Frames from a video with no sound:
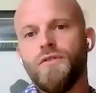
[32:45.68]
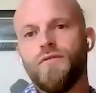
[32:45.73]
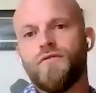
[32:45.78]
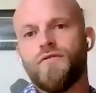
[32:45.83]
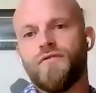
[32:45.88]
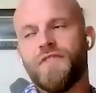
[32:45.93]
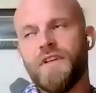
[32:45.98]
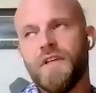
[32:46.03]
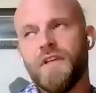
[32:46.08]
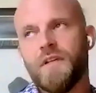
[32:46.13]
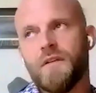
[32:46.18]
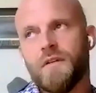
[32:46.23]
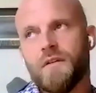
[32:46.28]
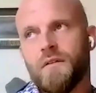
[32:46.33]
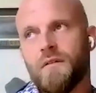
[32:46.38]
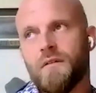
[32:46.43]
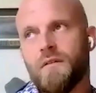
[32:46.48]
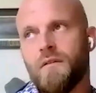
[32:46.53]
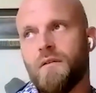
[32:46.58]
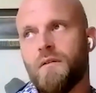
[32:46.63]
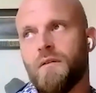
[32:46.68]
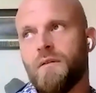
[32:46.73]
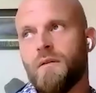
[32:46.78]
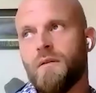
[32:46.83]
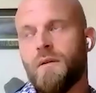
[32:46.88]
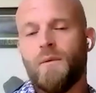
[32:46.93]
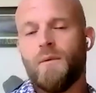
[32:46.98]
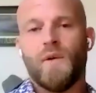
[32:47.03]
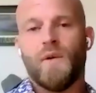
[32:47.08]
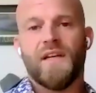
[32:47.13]
you feel
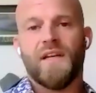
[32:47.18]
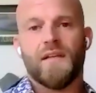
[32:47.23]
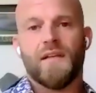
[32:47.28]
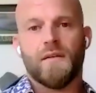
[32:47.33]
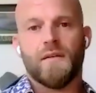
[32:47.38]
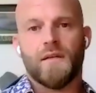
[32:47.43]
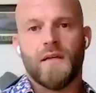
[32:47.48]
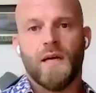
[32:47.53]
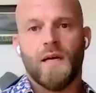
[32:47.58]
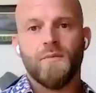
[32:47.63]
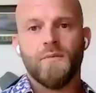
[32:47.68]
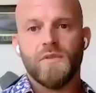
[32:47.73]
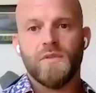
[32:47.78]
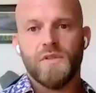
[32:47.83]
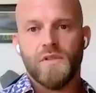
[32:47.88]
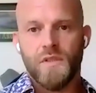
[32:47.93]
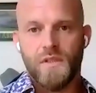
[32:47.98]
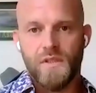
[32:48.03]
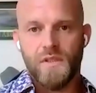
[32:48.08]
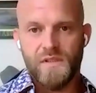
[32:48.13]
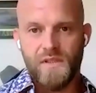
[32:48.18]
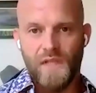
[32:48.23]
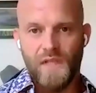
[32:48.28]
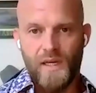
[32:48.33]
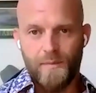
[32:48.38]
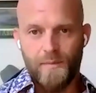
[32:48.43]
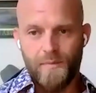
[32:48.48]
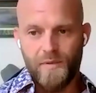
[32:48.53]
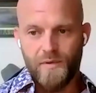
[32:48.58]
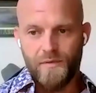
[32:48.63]
when it comes to this
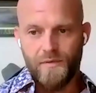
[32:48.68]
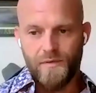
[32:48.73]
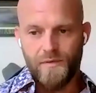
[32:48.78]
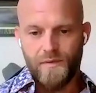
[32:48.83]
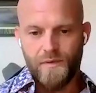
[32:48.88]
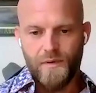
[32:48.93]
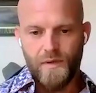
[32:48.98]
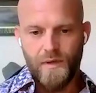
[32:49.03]
type of